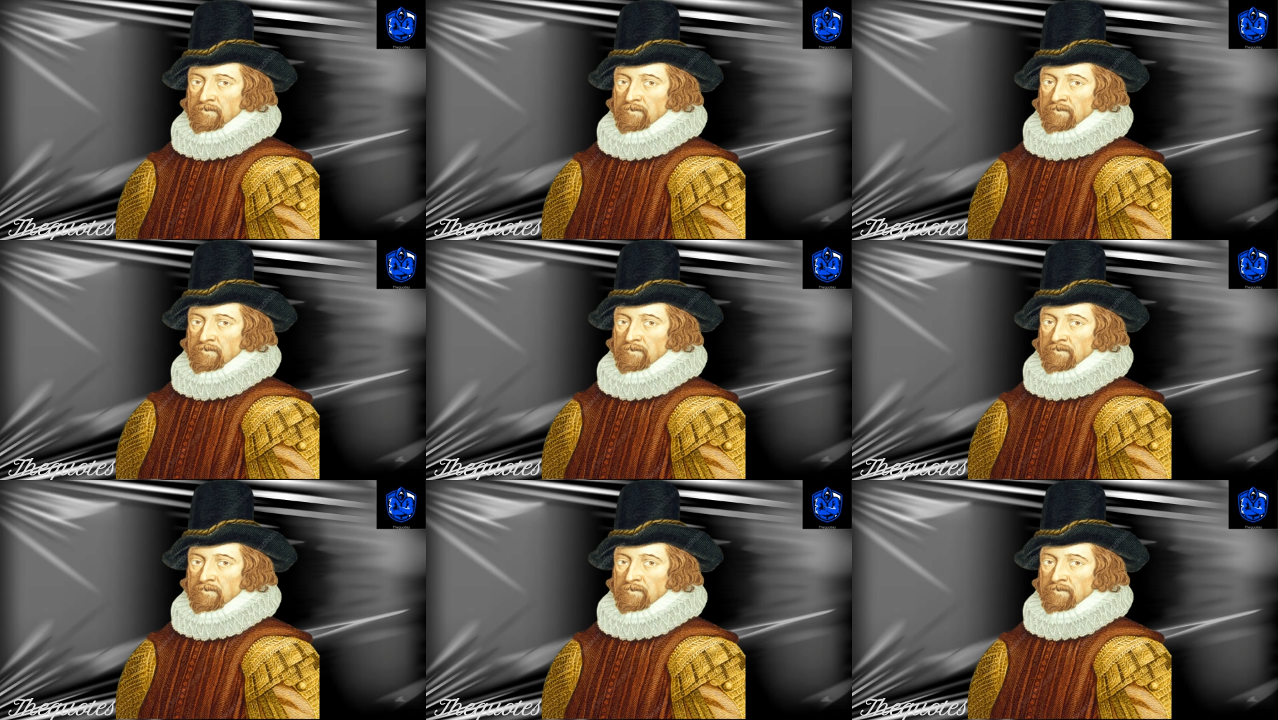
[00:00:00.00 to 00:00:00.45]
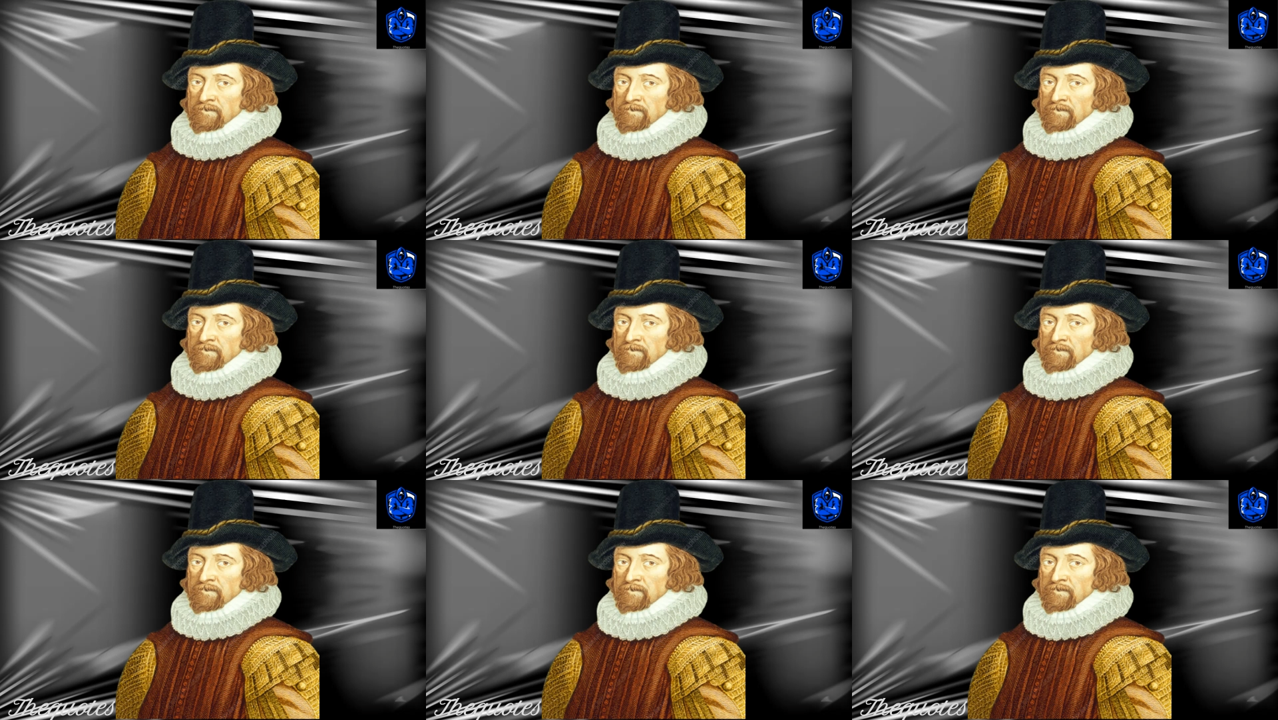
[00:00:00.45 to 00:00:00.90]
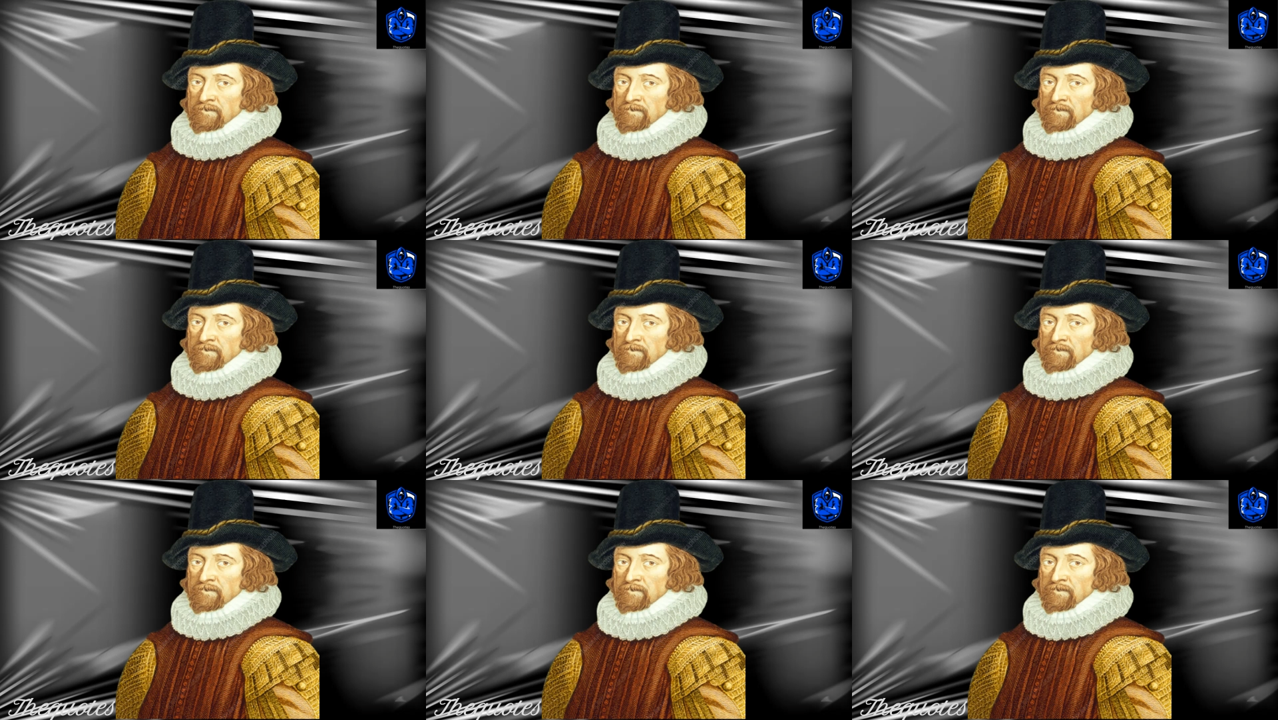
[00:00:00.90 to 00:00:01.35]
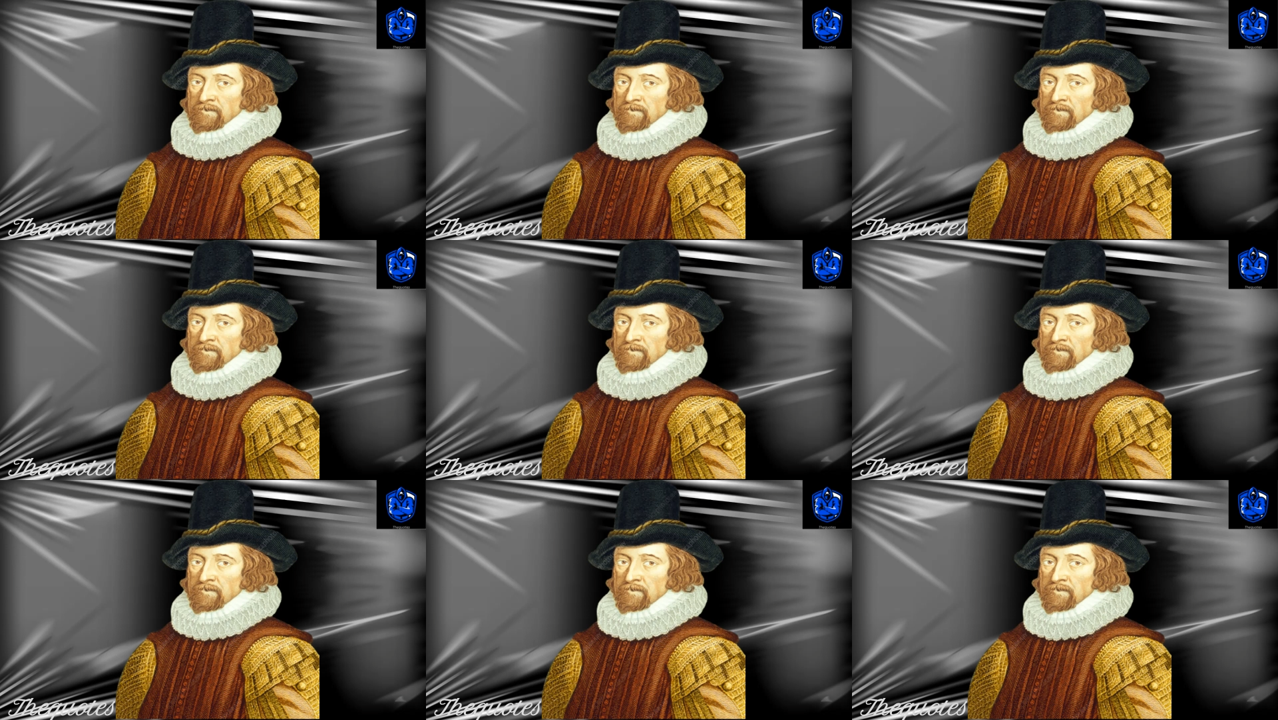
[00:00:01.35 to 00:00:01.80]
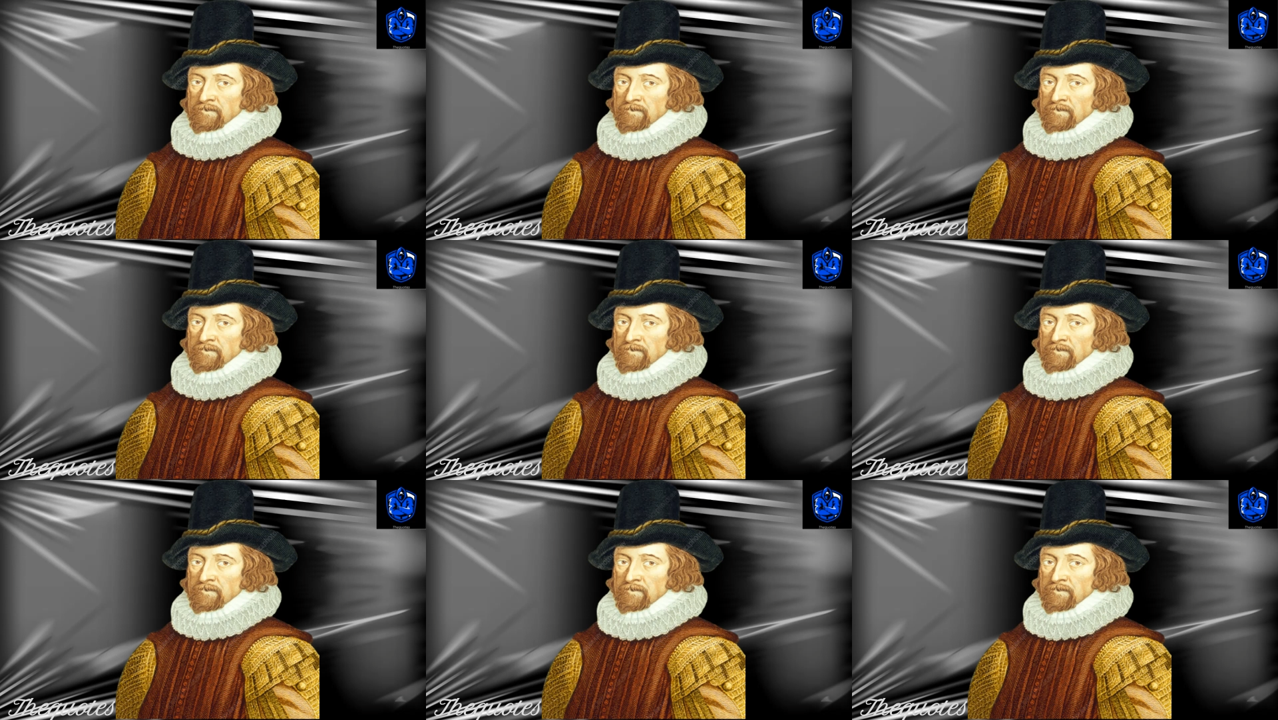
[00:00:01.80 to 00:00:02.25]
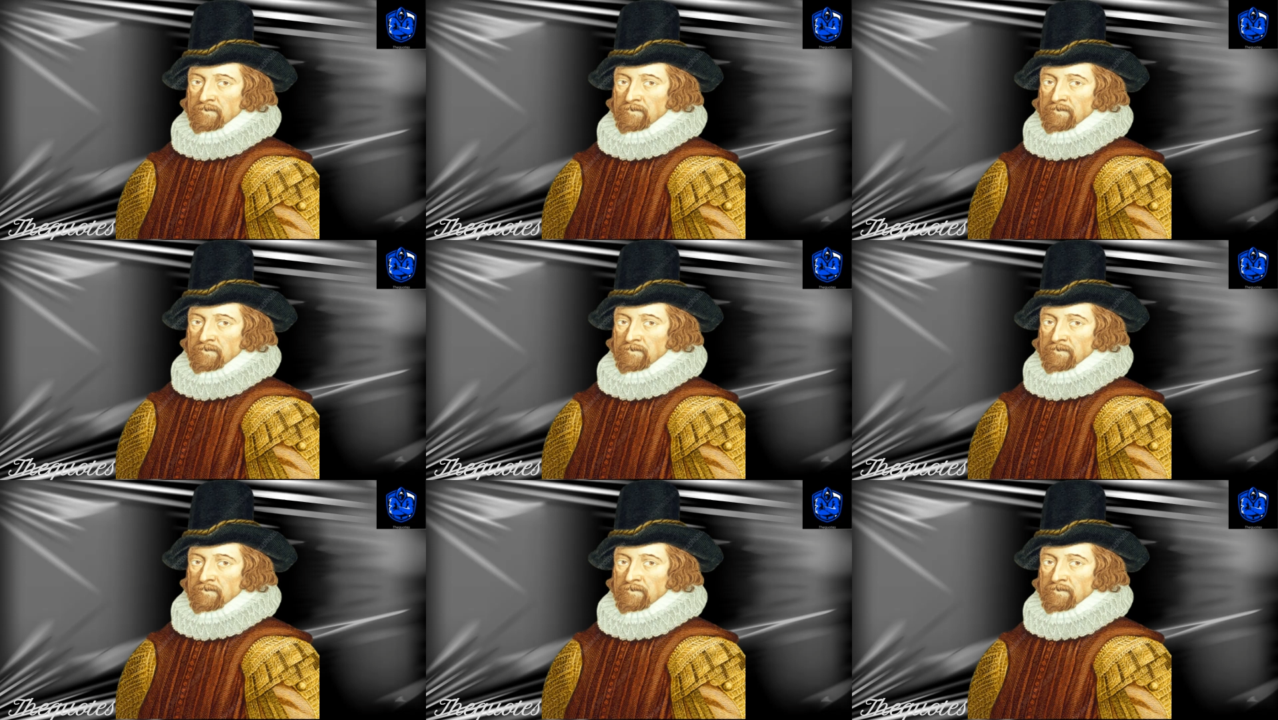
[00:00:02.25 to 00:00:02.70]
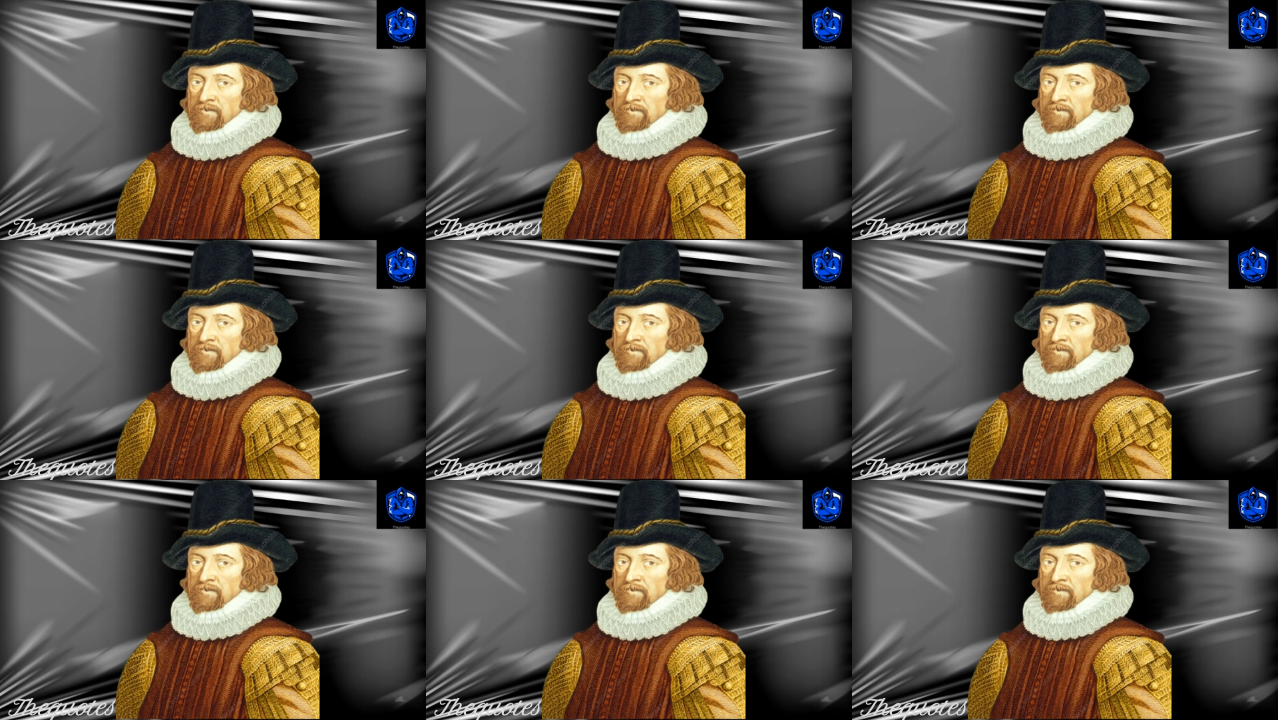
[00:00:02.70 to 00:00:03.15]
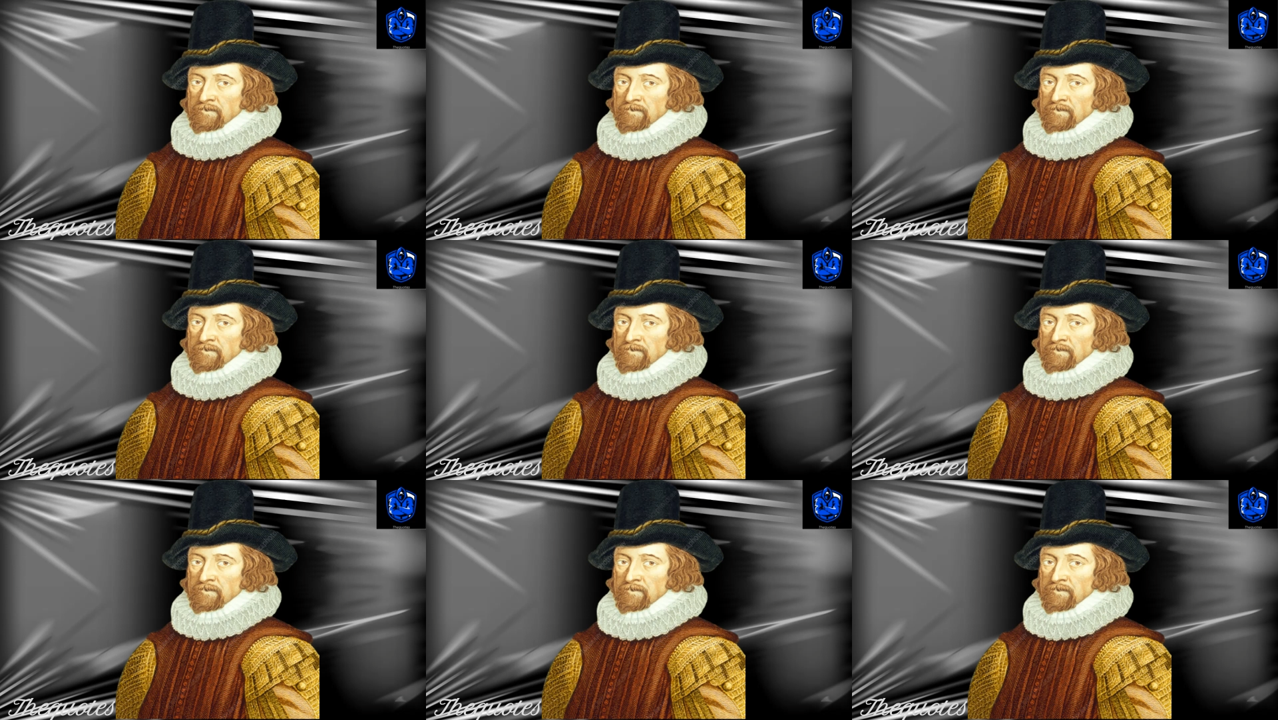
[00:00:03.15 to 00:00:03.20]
The face doesn't move, so there is nothing to read.